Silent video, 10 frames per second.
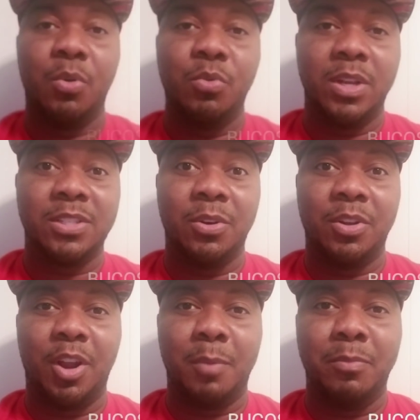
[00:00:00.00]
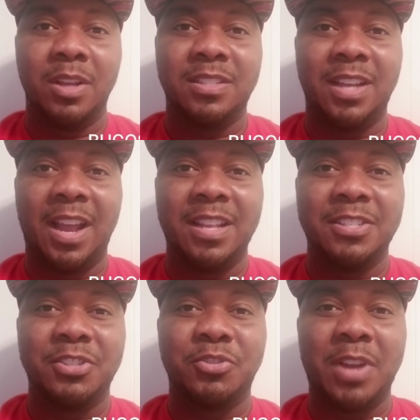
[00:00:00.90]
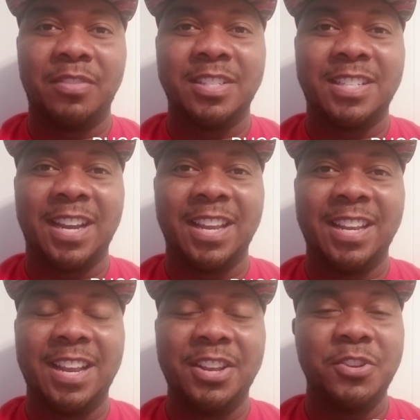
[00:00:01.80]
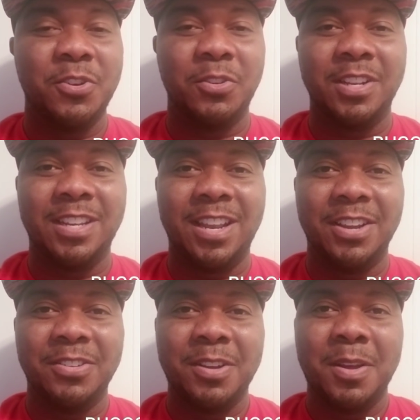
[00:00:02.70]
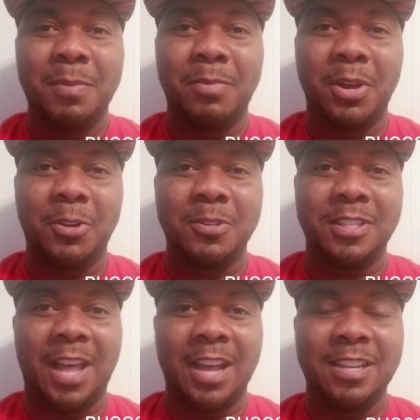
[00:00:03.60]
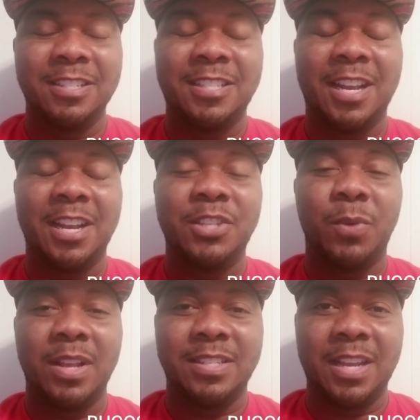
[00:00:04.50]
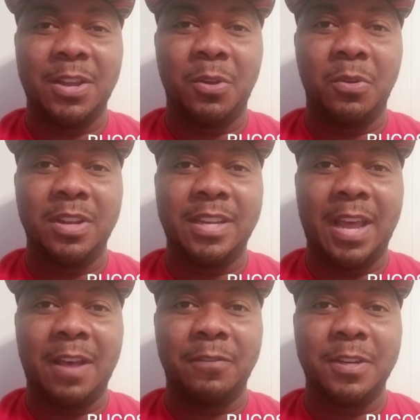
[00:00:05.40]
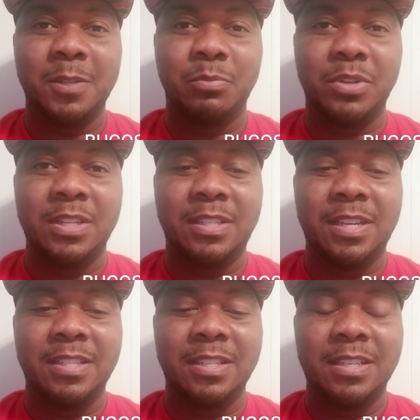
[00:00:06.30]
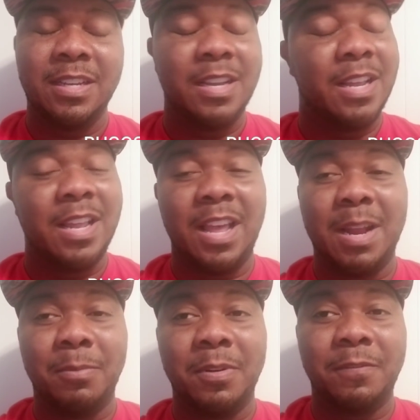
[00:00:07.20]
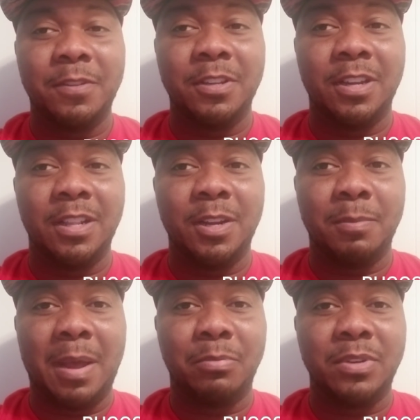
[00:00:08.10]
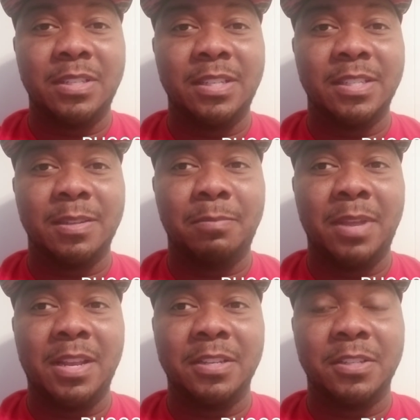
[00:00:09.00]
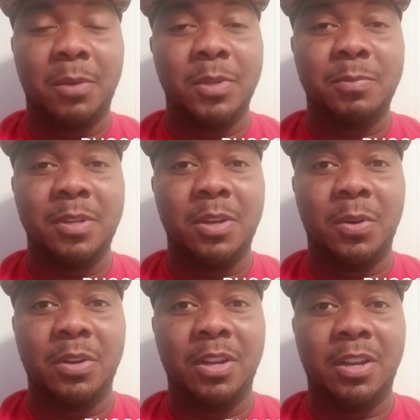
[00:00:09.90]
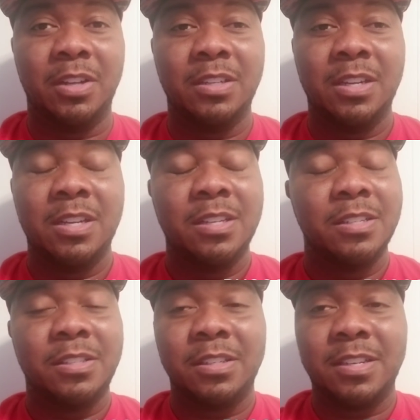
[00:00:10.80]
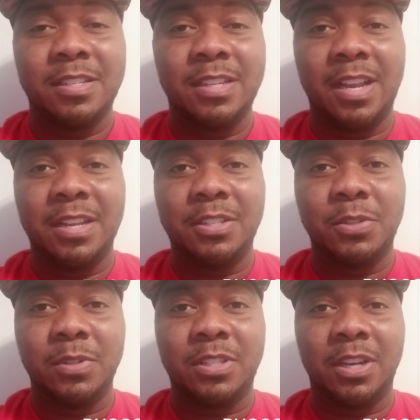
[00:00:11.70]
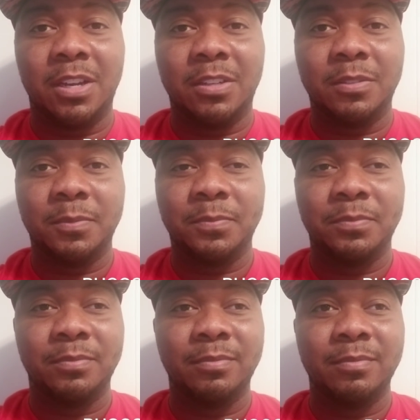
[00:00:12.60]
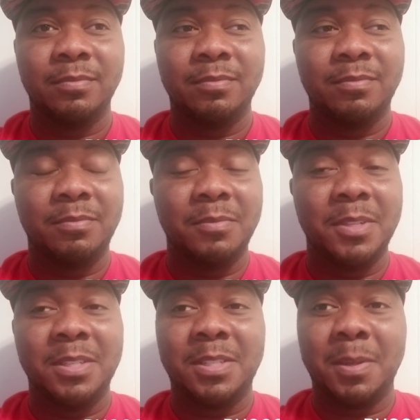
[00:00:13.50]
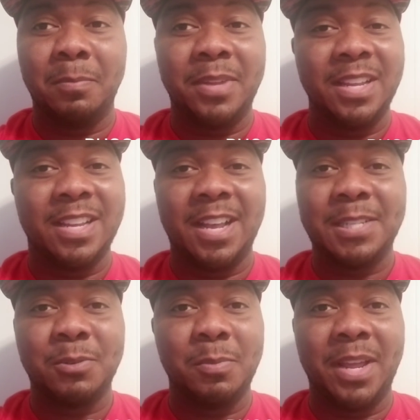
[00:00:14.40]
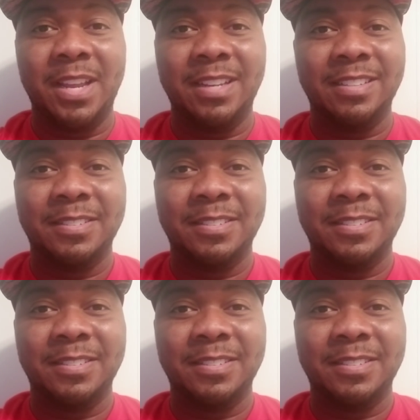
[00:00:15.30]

What's going on, Bucks gang? This is Travis checking in. You know the deal. Buckles Locker. Shout out to Isaiah holding it down for this preseason. And I'm going to fill y'all in on my preseason opinions on what's been going on. So just to get into it, y'all, some big cuts were made.